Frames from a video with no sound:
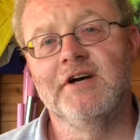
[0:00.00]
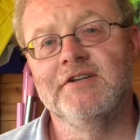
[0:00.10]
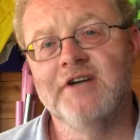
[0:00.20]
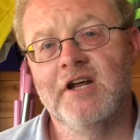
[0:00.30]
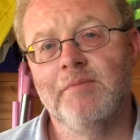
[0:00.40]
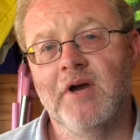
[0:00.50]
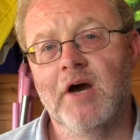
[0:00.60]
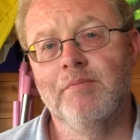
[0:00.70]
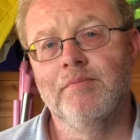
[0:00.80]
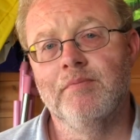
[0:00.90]
the antenna to
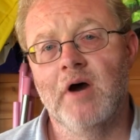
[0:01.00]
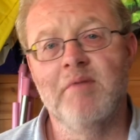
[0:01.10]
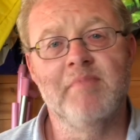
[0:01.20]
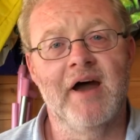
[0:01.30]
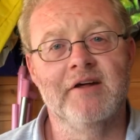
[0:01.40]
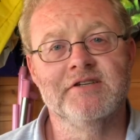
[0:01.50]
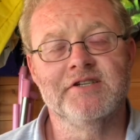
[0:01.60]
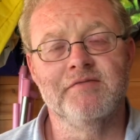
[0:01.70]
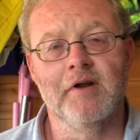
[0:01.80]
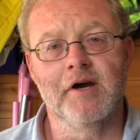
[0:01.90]
become
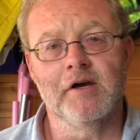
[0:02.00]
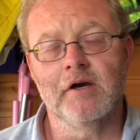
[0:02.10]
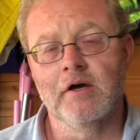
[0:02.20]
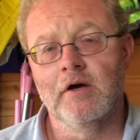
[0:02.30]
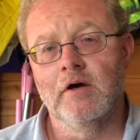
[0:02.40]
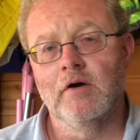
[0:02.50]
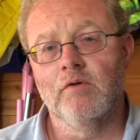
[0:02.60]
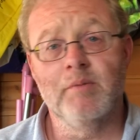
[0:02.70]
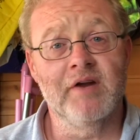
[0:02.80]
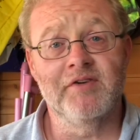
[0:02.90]
unbalanced, if you like?
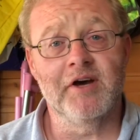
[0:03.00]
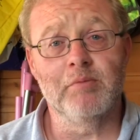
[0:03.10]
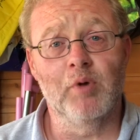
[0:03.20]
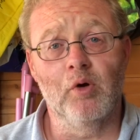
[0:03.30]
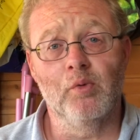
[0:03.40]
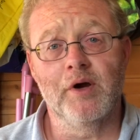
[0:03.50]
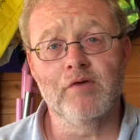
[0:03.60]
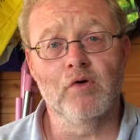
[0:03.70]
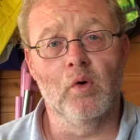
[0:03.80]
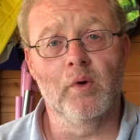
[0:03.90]
Well, you might have a dipole where
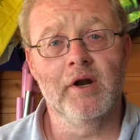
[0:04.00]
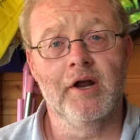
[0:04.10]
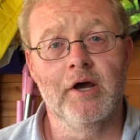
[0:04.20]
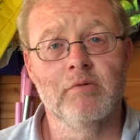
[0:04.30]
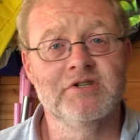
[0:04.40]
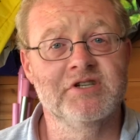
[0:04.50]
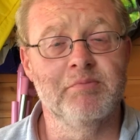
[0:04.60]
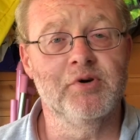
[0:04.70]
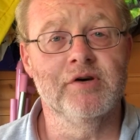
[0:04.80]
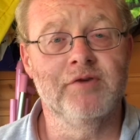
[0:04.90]
you've got one leg which is
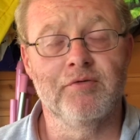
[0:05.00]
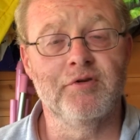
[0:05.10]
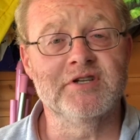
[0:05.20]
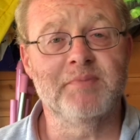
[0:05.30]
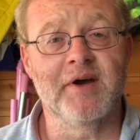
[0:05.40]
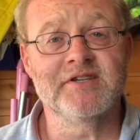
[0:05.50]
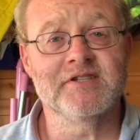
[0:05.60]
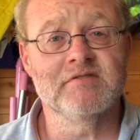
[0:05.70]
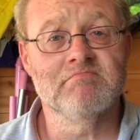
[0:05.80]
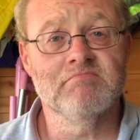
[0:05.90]
in perfect free
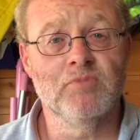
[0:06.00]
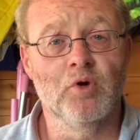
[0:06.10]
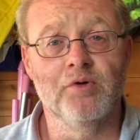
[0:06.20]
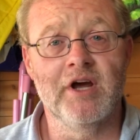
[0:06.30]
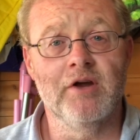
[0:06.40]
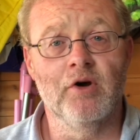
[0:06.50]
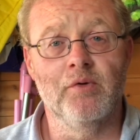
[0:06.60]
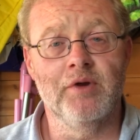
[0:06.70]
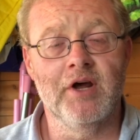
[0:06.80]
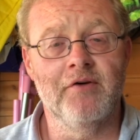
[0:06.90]
space, not
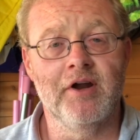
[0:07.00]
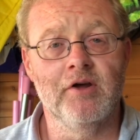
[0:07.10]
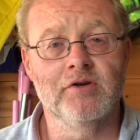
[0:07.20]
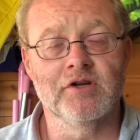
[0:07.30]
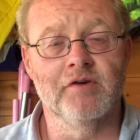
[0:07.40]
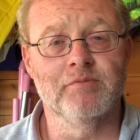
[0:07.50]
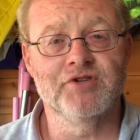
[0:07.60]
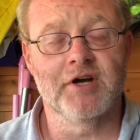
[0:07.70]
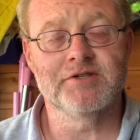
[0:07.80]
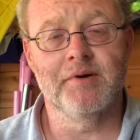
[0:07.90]
near any sort of
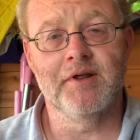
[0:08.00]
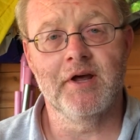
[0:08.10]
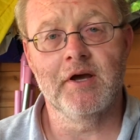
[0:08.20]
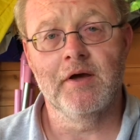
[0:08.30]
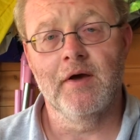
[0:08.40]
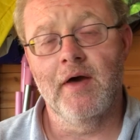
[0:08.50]
objects or anything,